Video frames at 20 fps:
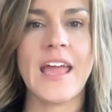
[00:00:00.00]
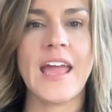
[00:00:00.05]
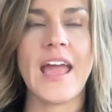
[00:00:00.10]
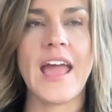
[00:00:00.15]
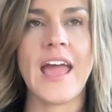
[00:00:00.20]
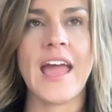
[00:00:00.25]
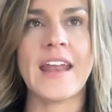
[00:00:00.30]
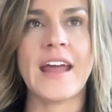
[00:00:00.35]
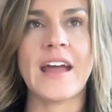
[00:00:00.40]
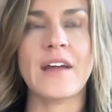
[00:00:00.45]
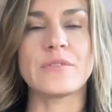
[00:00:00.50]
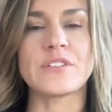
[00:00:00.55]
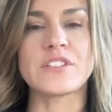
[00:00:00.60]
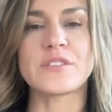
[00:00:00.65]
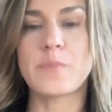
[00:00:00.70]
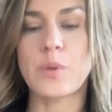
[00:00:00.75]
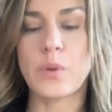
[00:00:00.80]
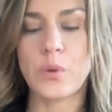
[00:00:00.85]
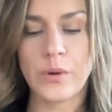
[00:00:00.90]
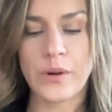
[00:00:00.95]
And I was
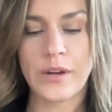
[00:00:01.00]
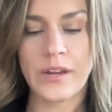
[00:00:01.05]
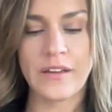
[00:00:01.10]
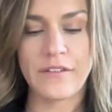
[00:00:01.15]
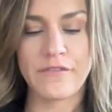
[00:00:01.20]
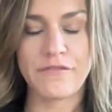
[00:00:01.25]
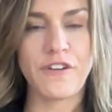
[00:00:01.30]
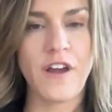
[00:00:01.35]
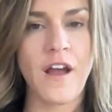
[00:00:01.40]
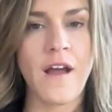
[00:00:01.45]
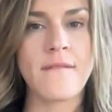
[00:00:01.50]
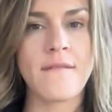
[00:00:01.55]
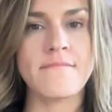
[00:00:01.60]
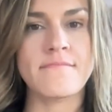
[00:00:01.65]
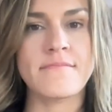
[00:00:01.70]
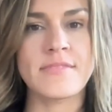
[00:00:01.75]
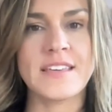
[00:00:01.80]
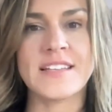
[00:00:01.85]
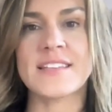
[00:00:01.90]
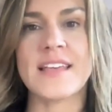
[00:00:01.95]
pouring from
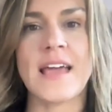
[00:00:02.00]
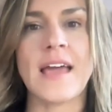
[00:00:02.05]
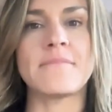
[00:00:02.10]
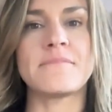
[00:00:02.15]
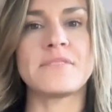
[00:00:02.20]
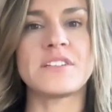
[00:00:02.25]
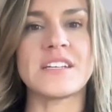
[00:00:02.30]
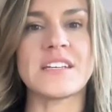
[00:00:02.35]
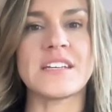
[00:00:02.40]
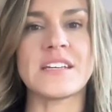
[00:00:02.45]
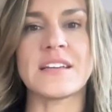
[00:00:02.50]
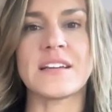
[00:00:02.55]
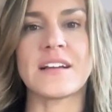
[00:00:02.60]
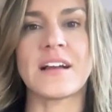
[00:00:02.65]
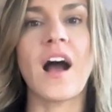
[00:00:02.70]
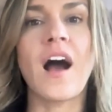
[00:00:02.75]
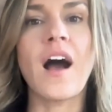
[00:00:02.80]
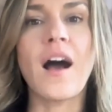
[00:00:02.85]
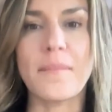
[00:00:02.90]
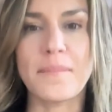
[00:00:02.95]
this empty
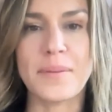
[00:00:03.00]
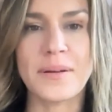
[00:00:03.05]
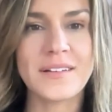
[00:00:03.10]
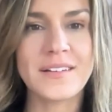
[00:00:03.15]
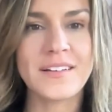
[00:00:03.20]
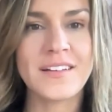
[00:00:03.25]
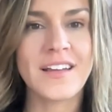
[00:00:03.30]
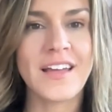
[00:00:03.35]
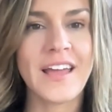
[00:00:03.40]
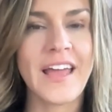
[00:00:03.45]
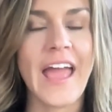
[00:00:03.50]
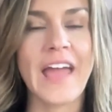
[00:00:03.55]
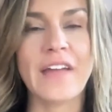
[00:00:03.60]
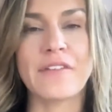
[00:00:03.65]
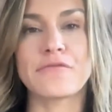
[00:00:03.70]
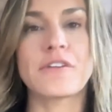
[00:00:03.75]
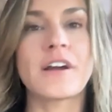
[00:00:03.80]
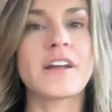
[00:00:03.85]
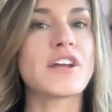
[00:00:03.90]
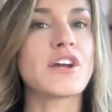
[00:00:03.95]
cup
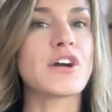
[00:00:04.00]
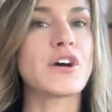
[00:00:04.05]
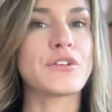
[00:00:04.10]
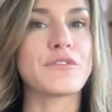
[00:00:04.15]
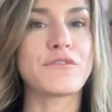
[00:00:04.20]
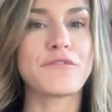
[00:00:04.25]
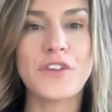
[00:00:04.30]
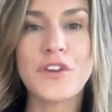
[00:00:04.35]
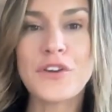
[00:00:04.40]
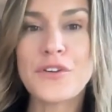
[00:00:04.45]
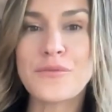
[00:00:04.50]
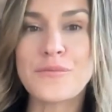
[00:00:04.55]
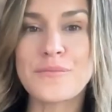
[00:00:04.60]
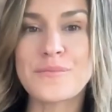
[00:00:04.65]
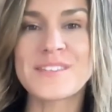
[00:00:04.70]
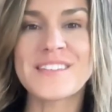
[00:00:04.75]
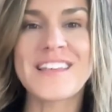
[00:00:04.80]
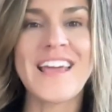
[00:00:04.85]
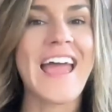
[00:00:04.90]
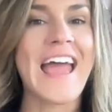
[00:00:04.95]
and running on
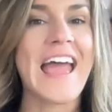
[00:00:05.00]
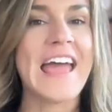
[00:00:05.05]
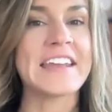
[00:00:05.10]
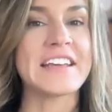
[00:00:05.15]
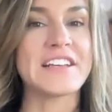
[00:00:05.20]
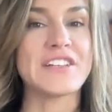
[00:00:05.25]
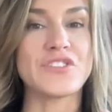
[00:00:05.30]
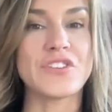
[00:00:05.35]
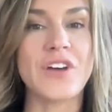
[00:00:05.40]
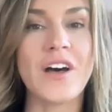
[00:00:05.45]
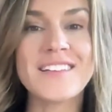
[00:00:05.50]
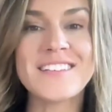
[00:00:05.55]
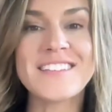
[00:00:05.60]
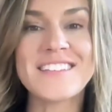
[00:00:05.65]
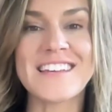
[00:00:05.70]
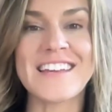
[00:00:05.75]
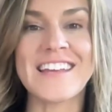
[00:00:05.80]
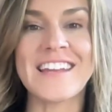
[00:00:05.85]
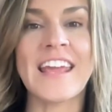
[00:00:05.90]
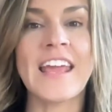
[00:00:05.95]
fumes and
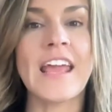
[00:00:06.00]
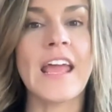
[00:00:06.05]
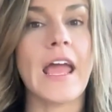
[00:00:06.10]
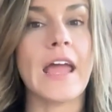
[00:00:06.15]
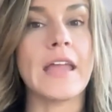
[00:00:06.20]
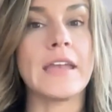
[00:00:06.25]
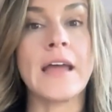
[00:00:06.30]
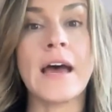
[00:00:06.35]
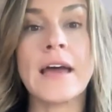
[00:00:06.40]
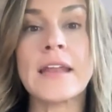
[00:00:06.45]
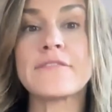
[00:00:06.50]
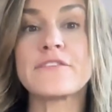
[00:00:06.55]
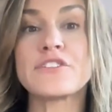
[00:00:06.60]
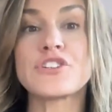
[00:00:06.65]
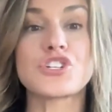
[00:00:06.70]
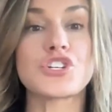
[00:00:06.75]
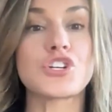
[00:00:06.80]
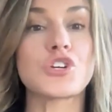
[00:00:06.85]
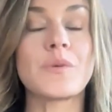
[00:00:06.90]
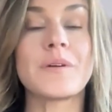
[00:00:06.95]
exhausted and not even
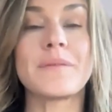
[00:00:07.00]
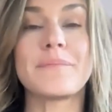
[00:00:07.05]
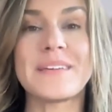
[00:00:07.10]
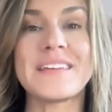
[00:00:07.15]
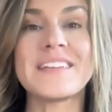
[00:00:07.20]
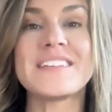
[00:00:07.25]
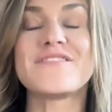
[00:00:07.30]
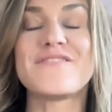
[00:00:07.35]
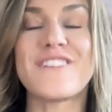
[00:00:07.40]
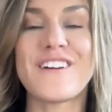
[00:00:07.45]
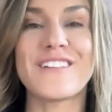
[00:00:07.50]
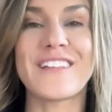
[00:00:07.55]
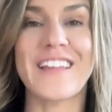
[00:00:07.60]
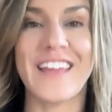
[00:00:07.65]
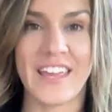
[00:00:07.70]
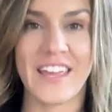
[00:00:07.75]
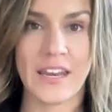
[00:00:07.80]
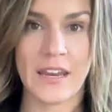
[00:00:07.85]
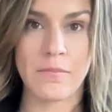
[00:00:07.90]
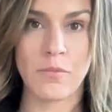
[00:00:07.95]
sure what peace felt
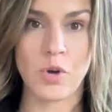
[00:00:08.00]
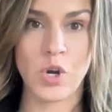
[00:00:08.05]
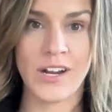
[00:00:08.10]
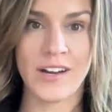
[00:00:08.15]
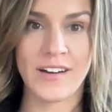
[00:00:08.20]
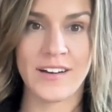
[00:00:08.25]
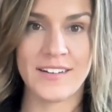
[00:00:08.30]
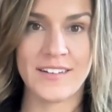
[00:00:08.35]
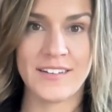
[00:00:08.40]
like anymore.